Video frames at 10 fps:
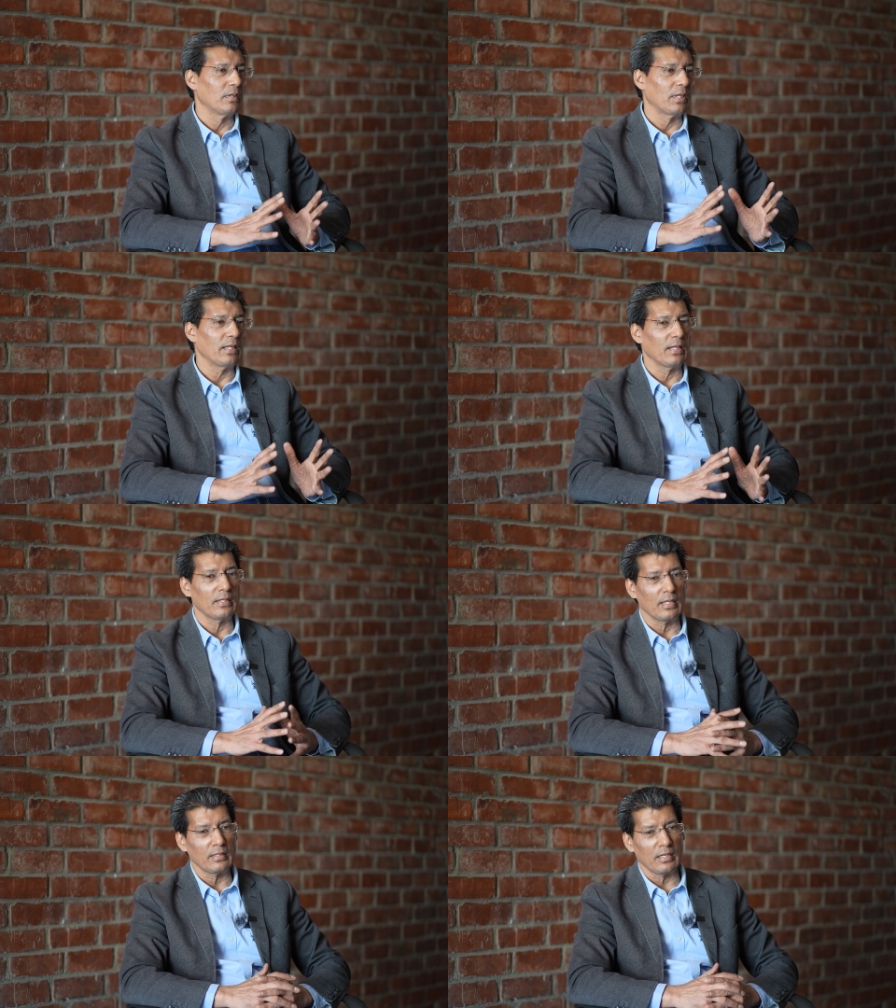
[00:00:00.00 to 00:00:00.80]

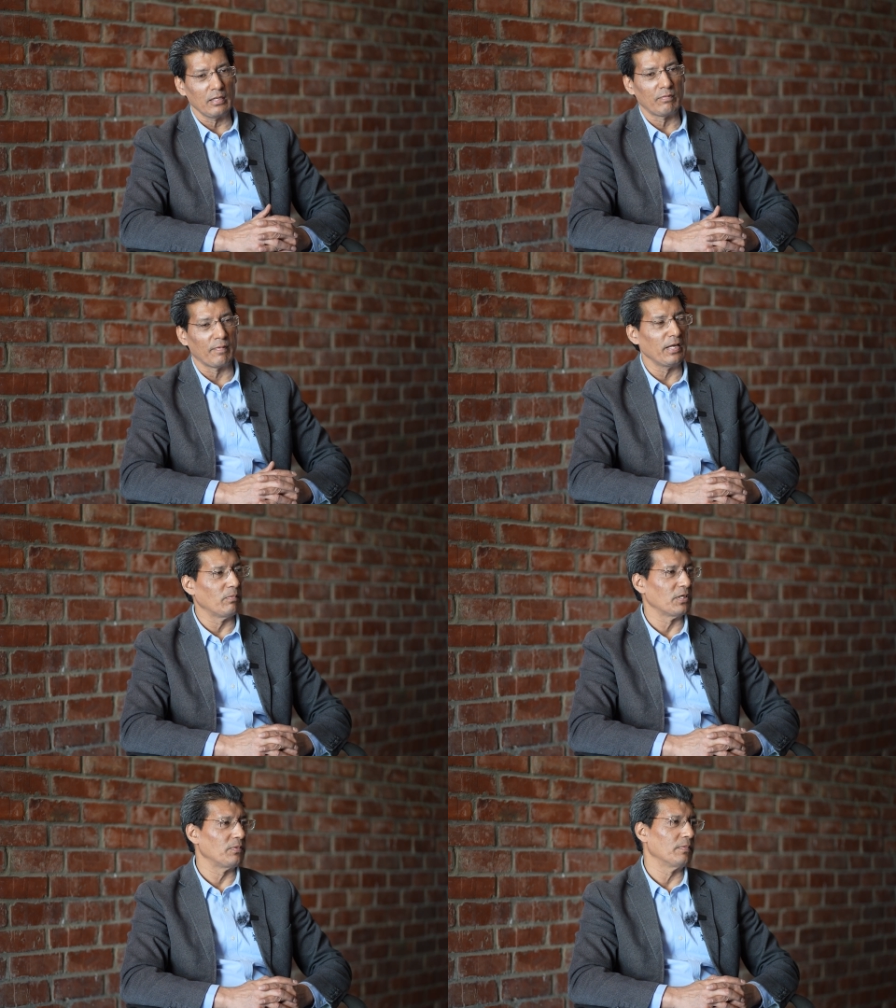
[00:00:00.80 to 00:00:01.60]
that is fine,
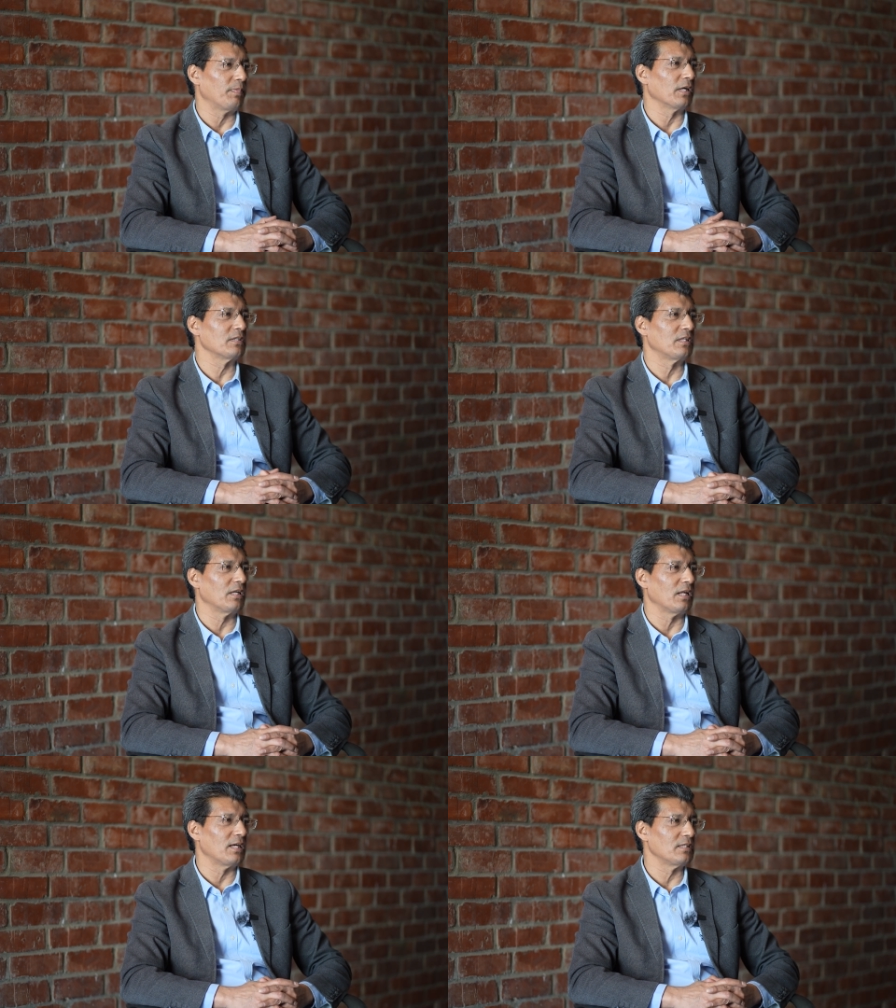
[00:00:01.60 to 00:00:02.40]
but
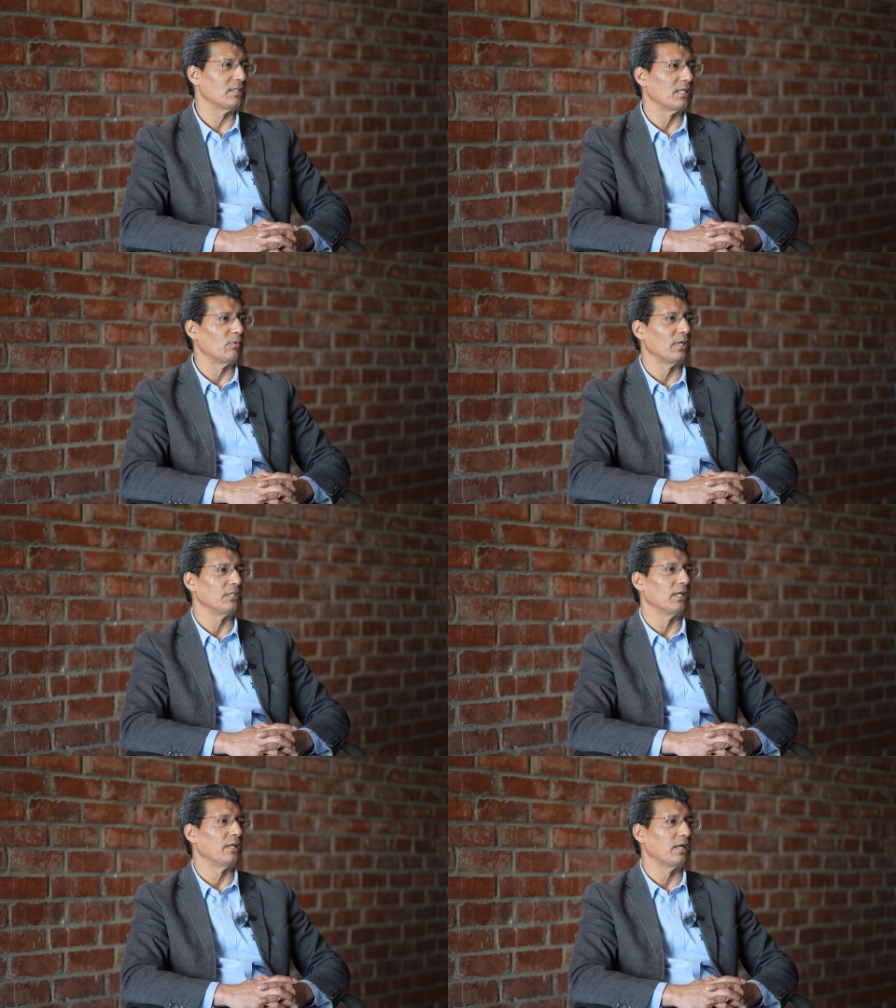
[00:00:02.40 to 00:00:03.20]
Pakistan has its own
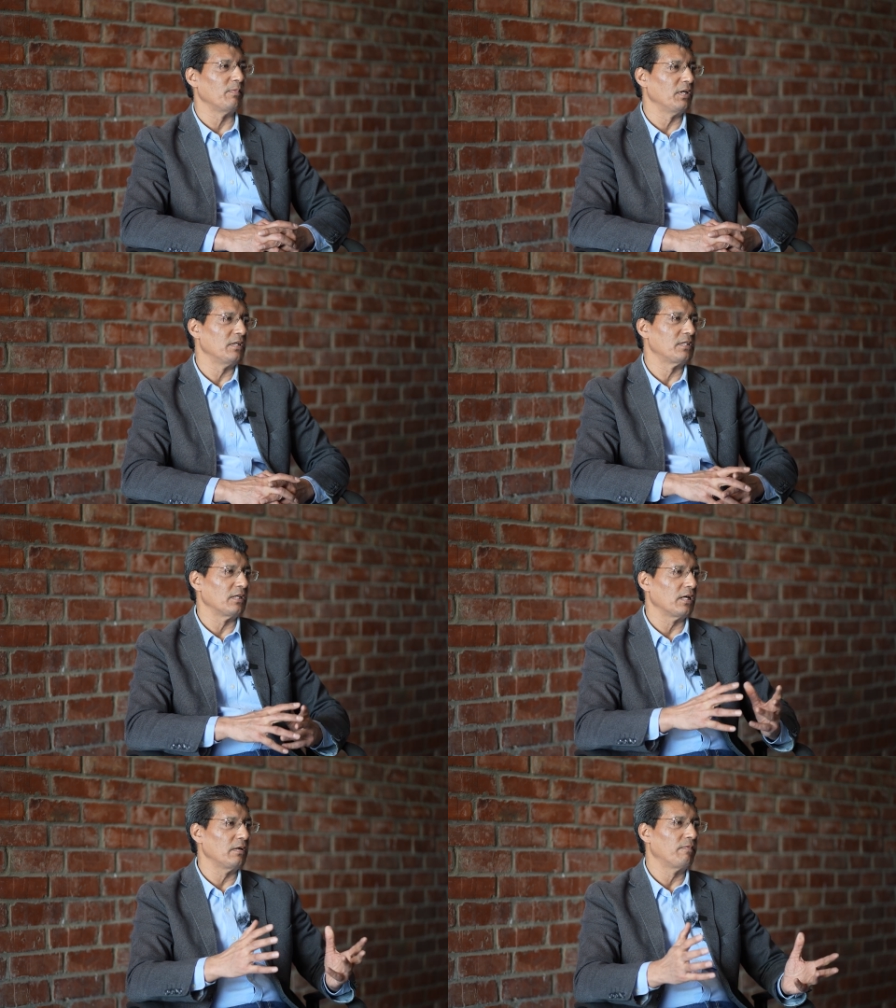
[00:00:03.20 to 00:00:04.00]
agenda. I mean, its
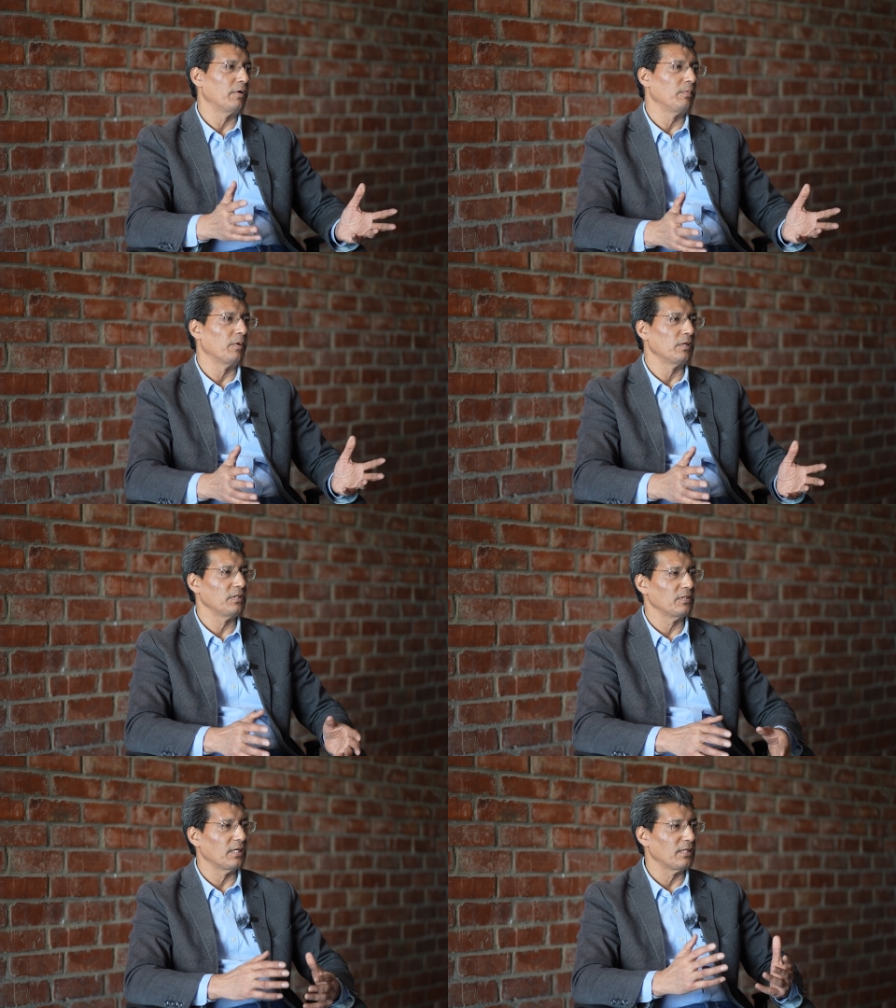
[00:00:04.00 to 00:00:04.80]
entire foreign
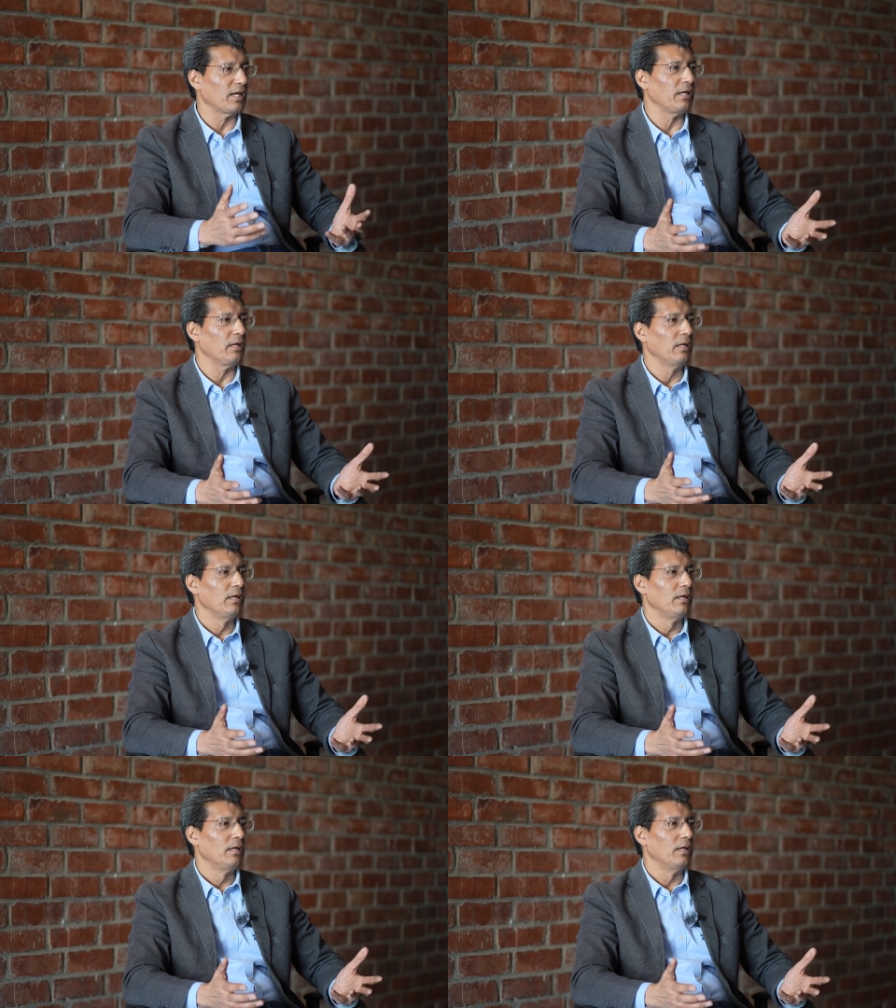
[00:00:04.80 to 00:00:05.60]
policy is
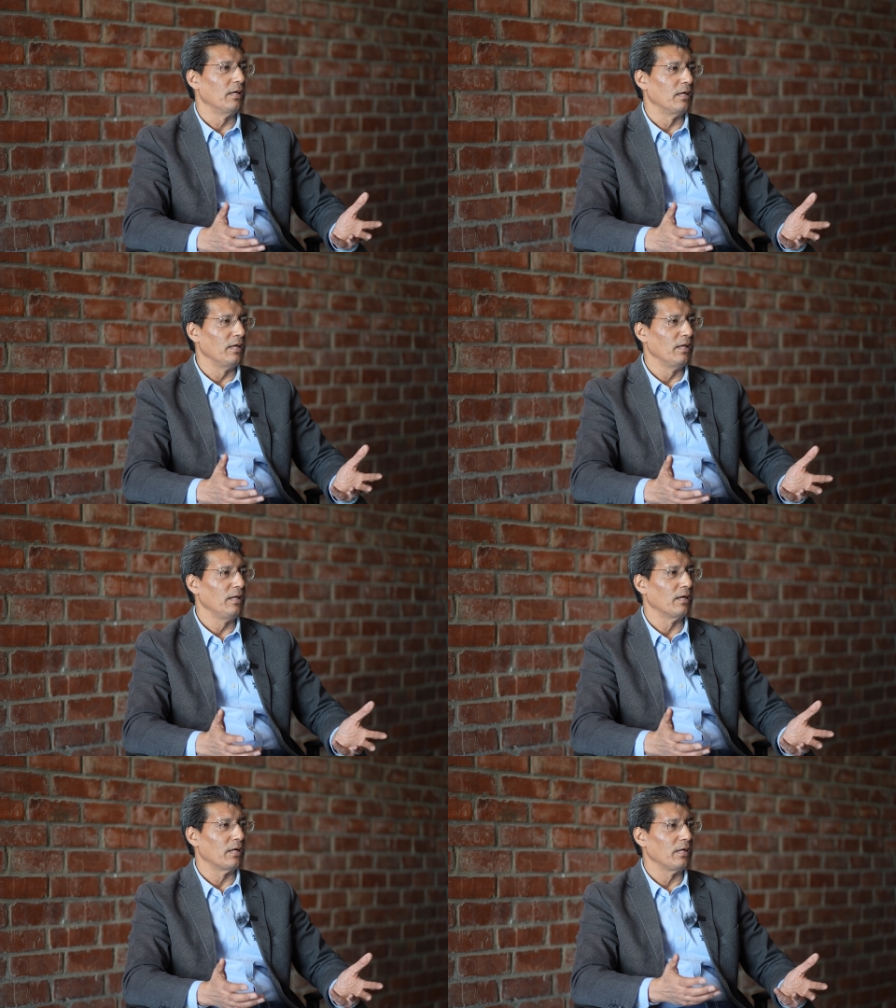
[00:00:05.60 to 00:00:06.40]

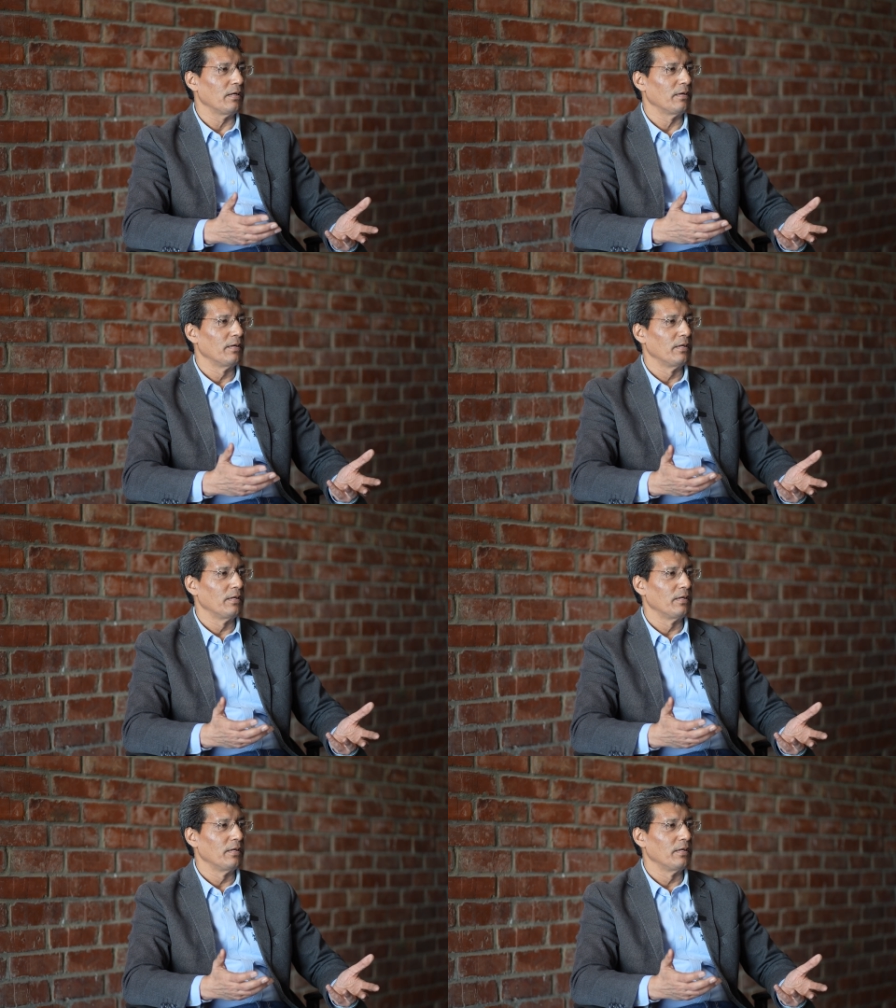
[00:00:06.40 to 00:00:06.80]
anti-India, right?